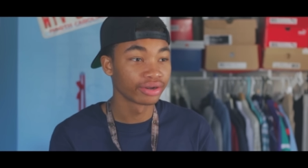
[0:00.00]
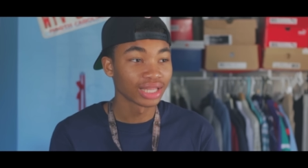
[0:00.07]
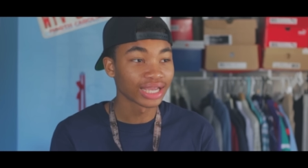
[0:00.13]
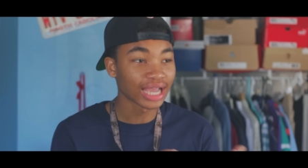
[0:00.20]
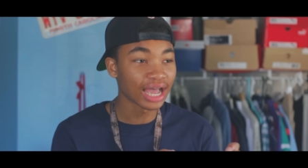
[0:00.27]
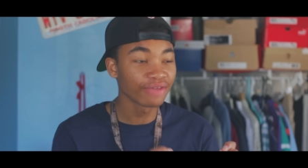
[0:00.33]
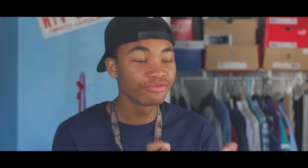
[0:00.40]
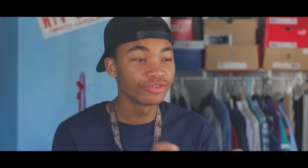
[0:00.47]

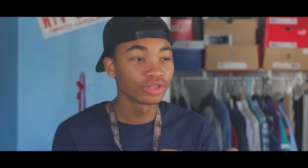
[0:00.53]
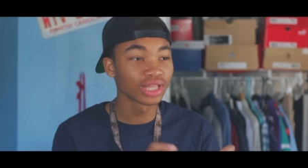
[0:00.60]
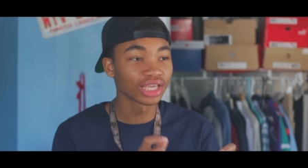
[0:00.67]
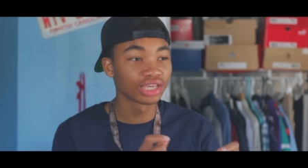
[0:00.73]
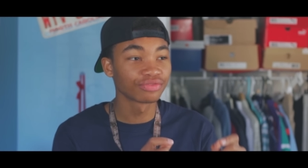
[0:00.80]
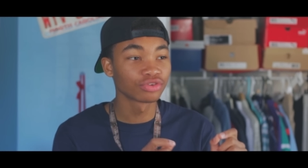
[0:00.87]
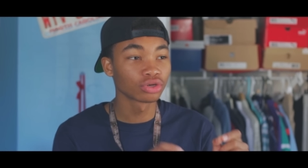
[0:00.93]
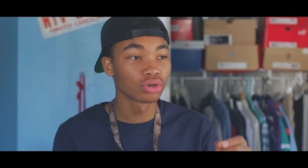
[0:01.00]
Like, I feel
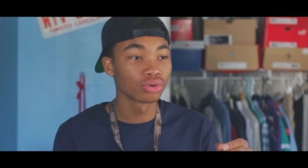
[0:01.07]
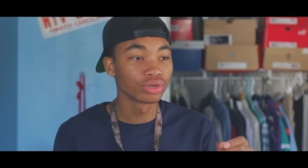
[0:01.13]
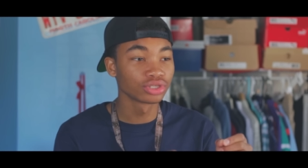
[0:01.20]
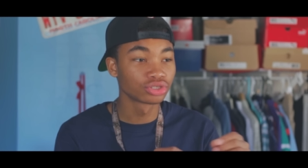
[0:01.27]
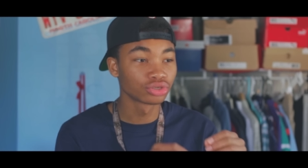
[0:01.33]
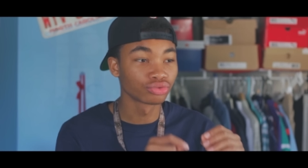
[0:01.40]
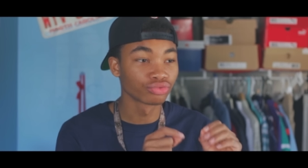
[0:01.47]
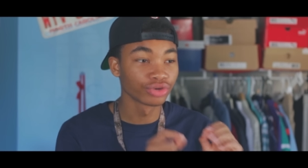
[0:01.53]
like if you're
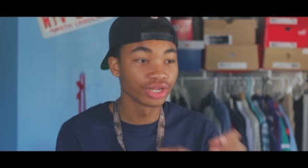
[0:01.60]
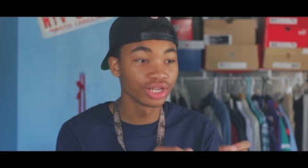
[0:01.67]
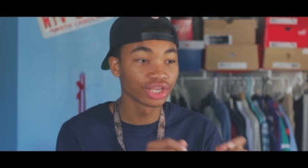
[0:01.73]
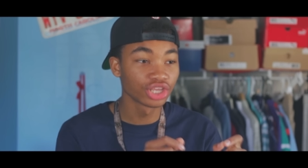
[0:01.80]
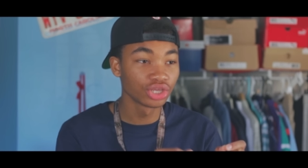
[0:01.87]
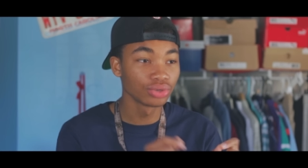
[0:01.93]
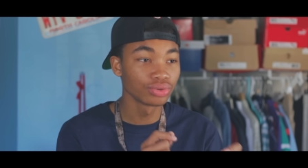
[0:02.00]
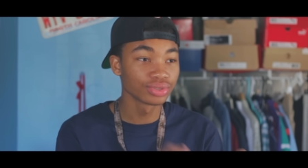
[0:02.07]
going to
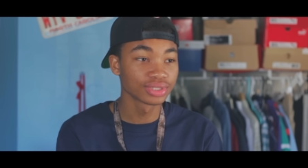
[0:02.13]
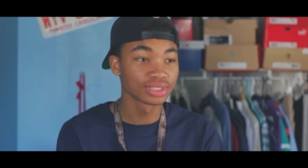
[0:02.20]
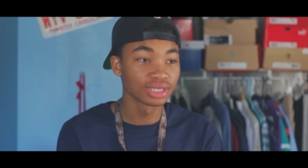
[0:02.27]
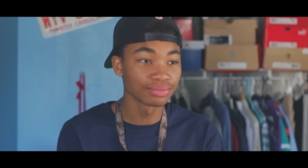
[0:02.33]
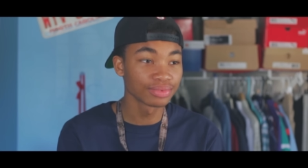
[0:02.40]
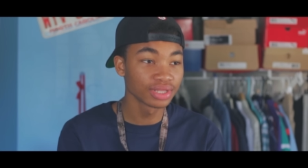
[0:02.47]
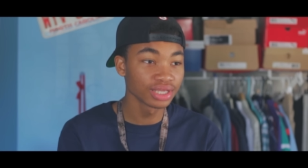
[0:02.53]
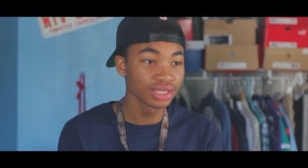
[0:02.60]
ridicule
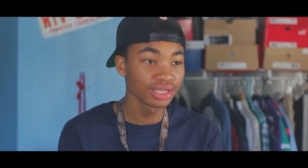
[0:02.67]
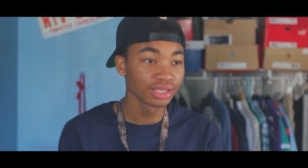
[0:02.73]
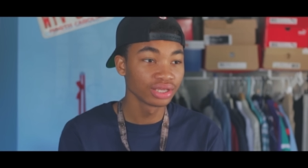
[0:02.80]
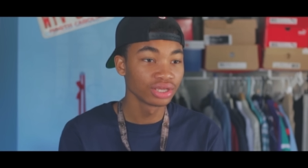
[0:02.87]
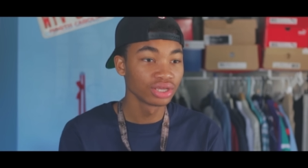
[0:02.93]
something,